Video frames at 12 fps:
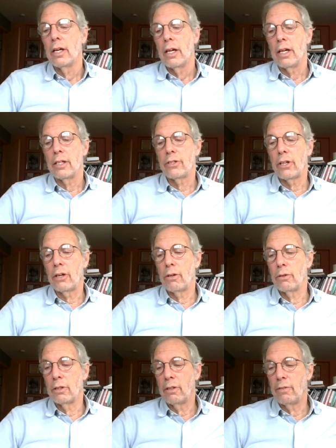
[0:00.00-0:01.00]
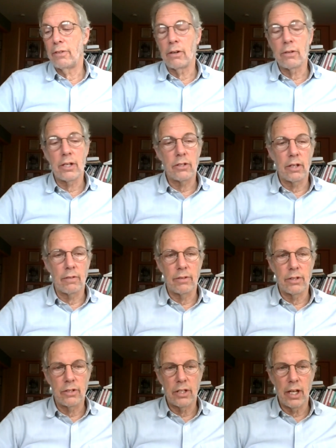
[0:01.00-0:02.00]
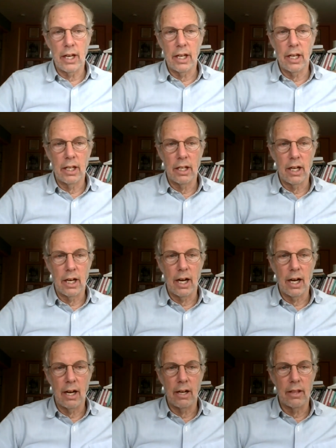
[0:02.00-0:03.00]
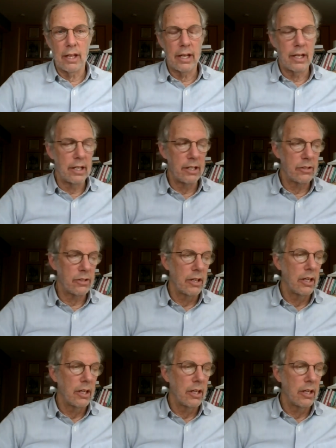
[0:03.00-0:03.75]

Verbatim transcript: And so the focus of the study uh, then is,